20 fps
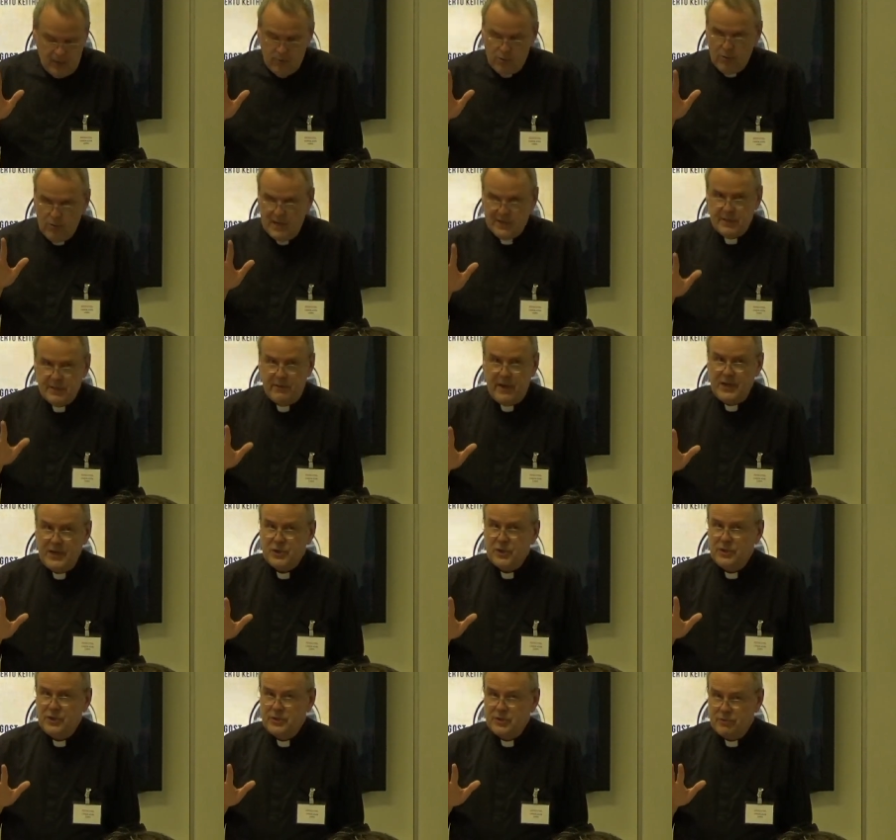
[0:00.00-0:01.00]

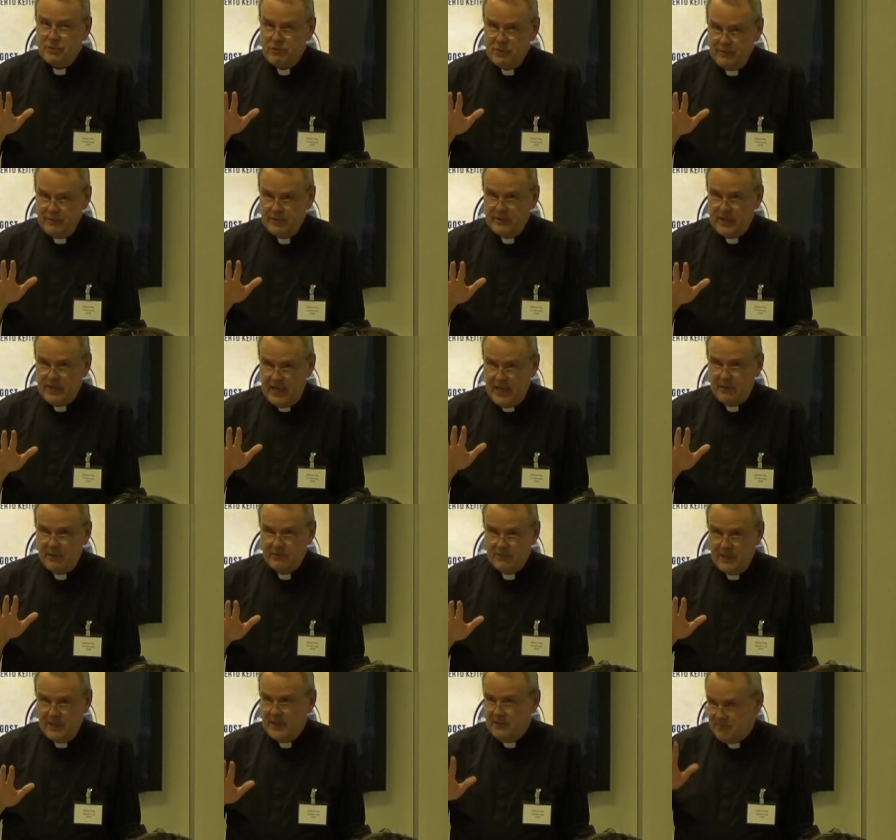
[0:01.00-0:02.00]
reservations or even
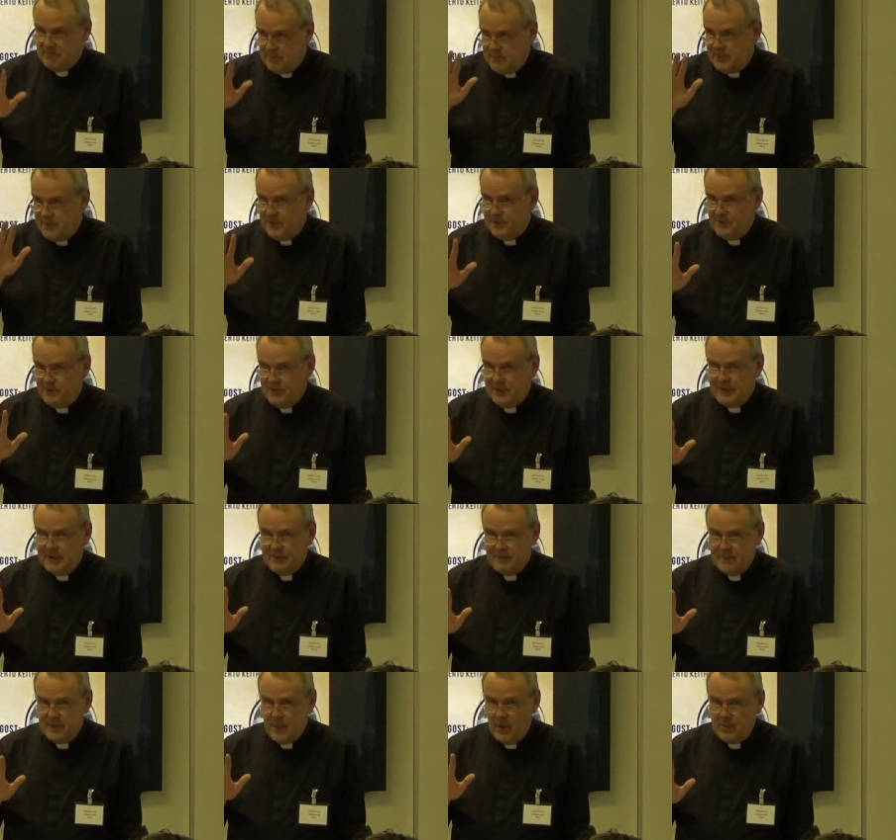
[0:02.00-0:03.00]
outright you know,
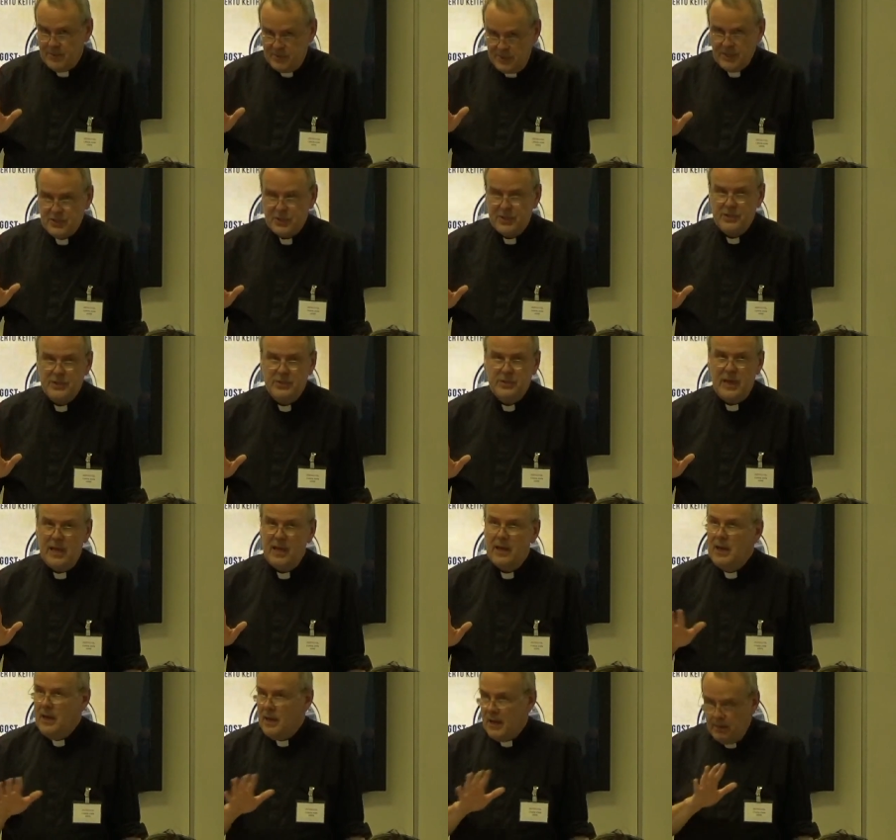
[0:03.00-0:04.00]
um, opposition to that,
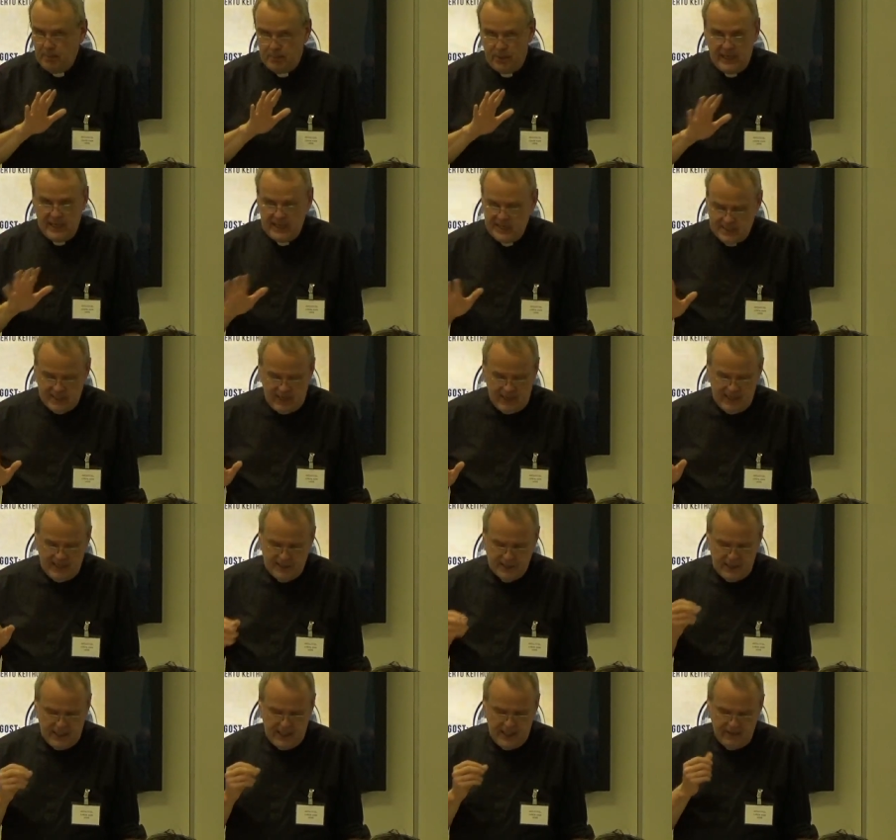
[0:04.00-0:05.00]
please, I need
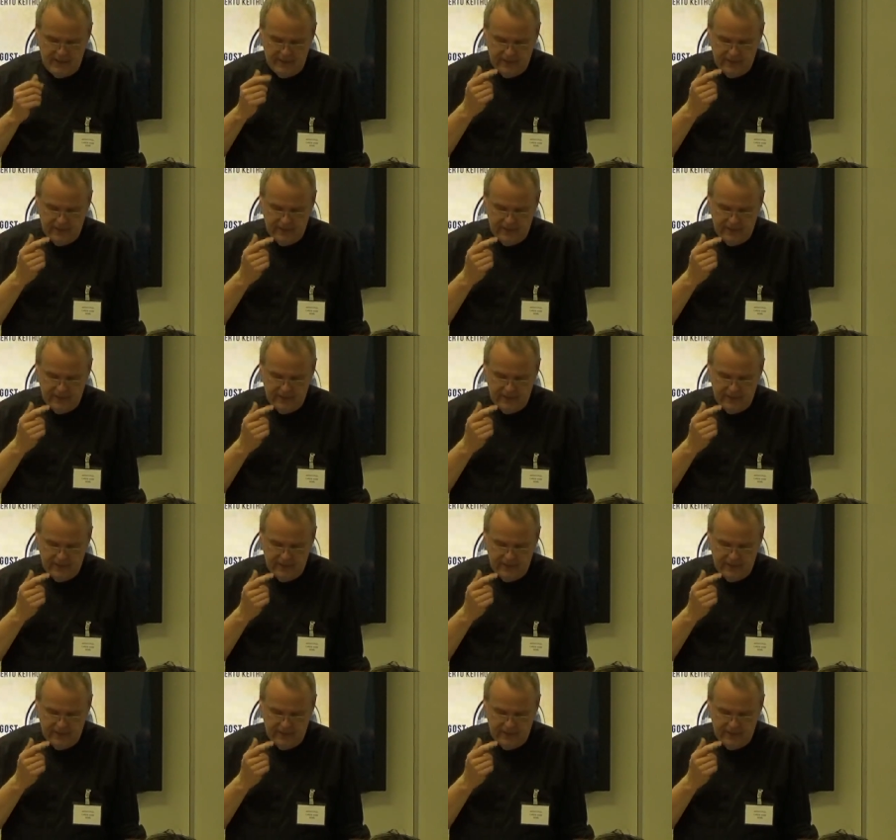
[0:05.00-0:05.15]
to hear